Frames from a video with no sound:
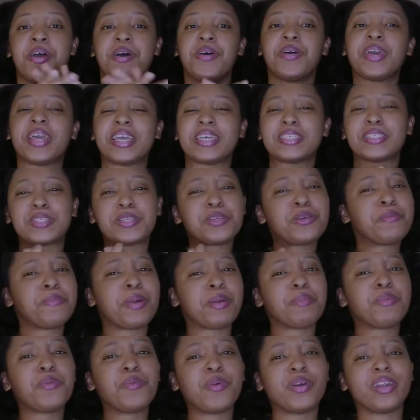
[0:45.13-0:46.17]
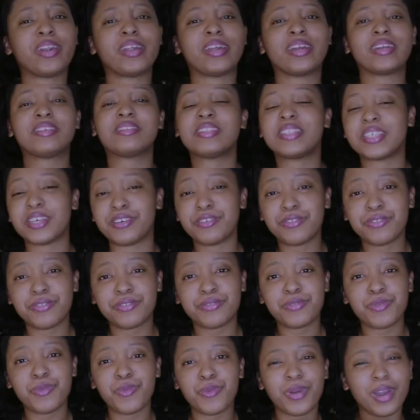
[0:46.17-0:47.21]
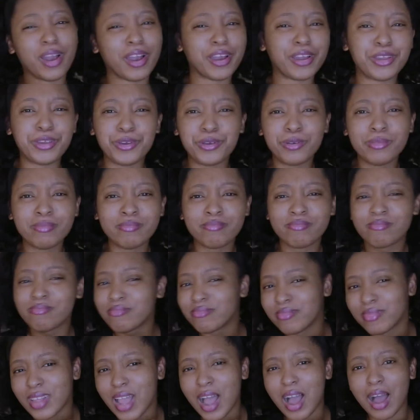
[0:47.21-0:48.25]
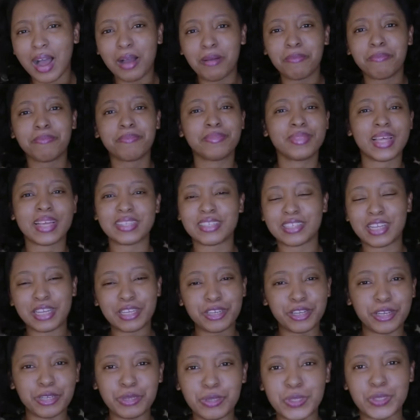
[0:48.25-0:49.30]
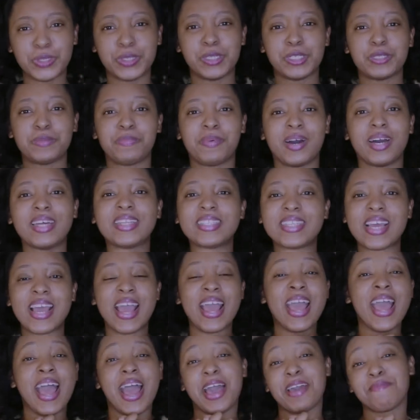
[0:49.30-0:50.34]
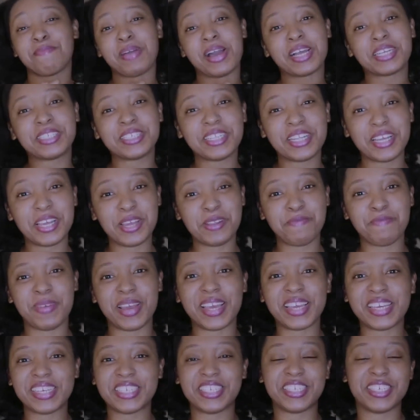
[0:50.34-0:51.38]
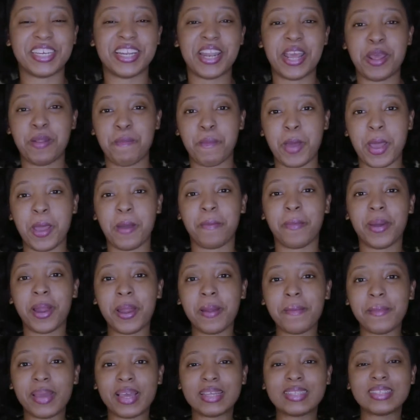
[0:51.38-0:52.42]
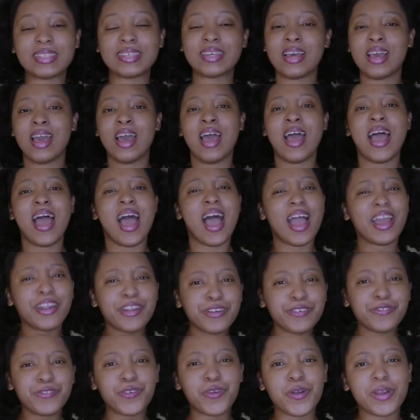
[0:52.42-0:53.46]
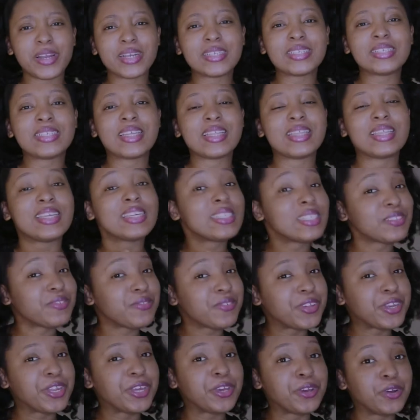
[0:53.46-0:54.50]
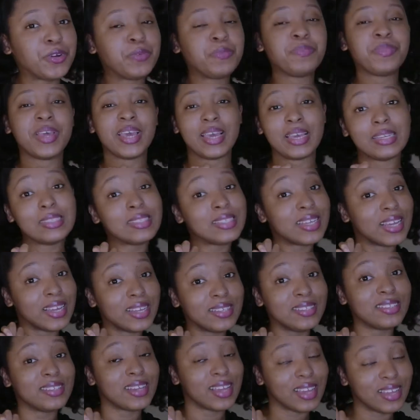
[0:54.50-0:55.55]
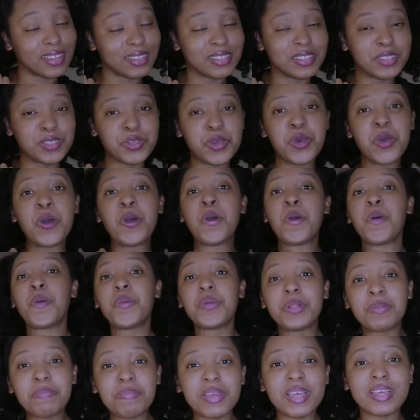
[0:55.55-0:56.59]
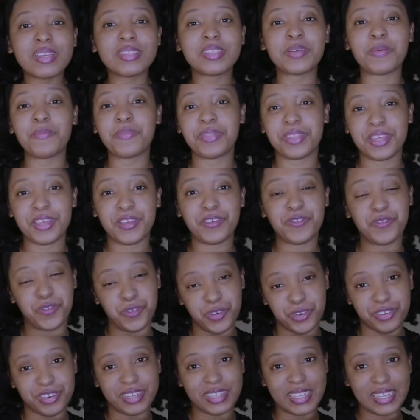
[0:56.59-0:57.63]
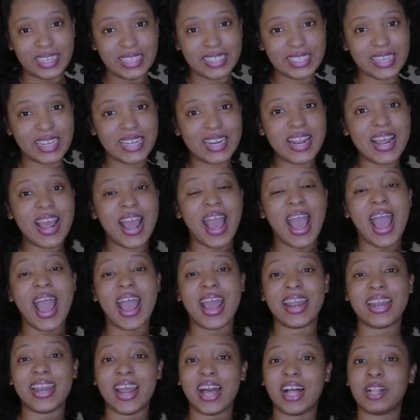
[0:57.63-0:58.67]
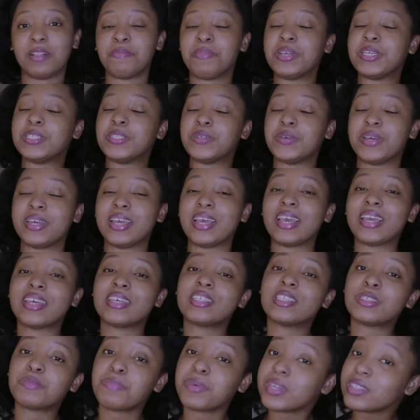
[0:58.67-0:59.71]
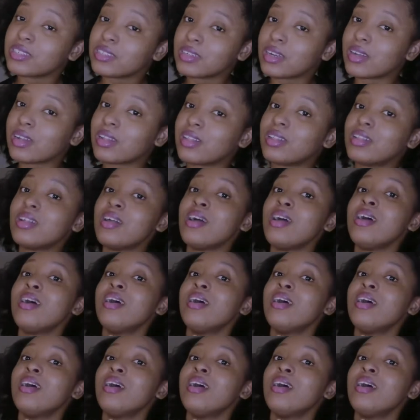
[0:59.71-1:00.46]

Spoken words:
Okay, so you might be wondering, Tiff, where are you? That's not your usual spot. I'm actually in my kitchen in my apartment, and of course this video, hint, will be something food related, and I'll be doing a special